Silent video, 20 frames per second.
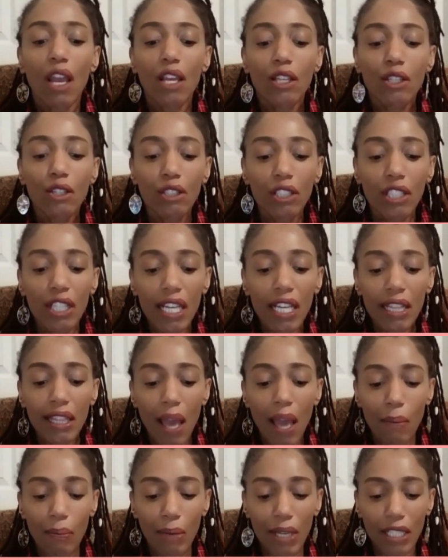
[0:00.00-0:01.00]
You look at
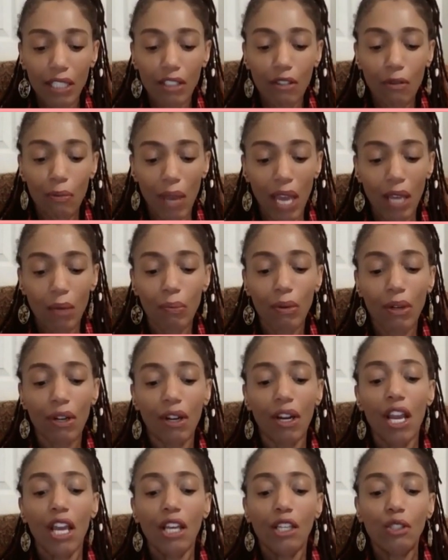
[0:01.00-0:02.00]
that piece of
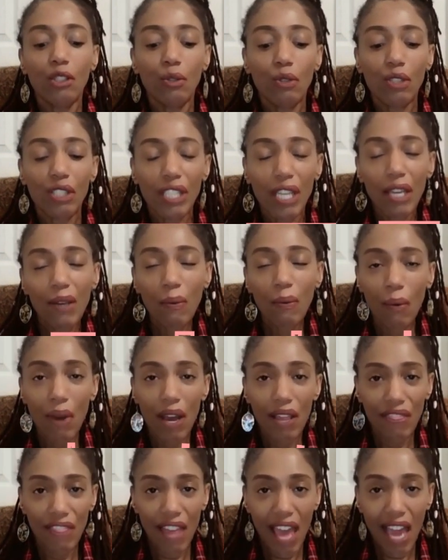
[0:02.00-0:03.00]
paper, you see
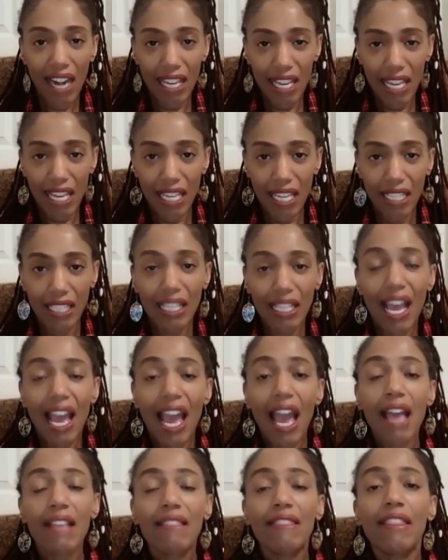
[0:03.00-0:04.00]
what that is,
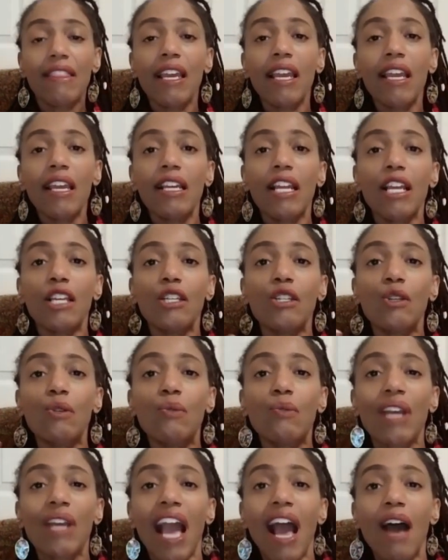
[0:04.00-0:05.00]
and then
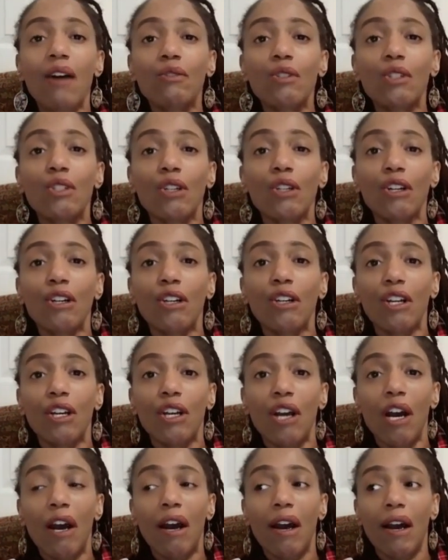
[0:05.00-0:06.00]
you counter
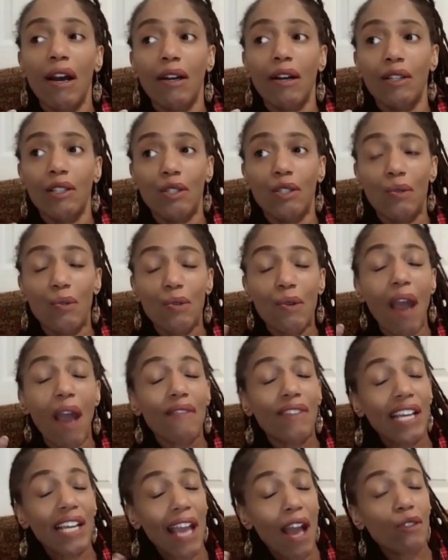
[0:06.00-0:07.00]
uh you, you
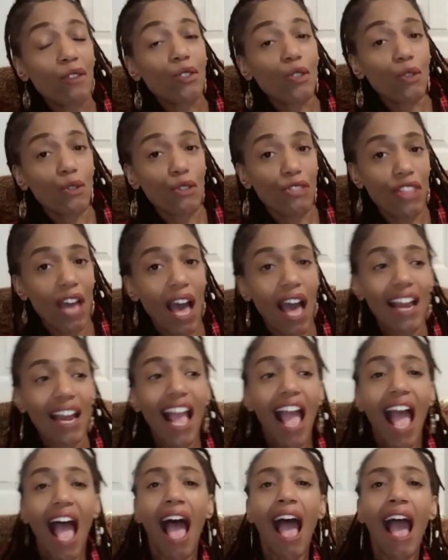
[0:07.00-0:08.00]
have a counter thought
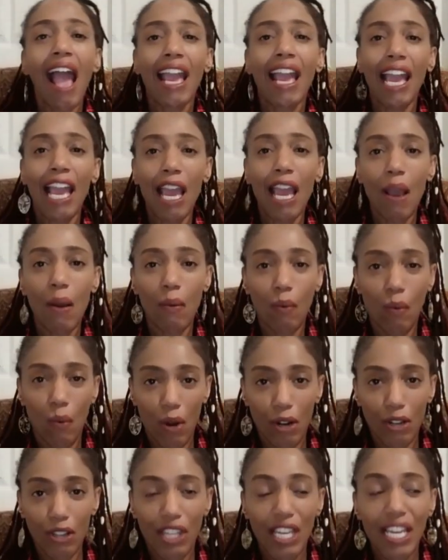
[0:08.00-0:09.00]
I am
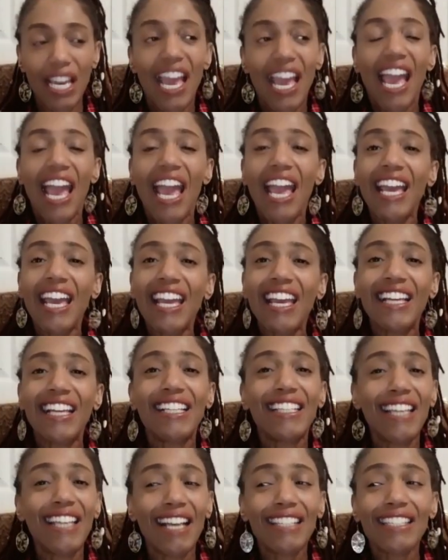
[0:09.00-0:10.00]
worthy.
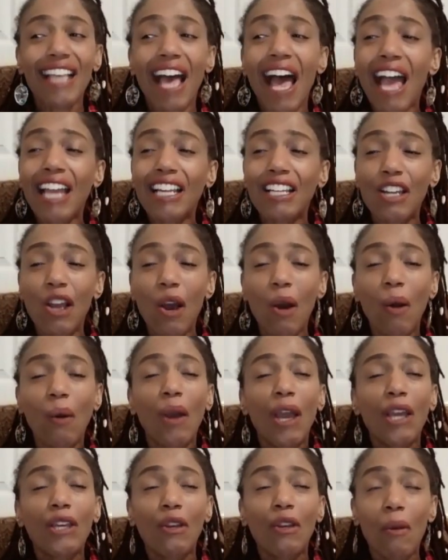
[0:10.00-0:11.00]
And yes, I
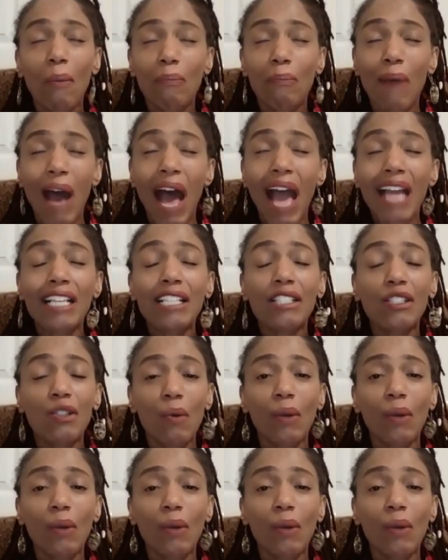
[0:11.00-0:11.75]
know your body's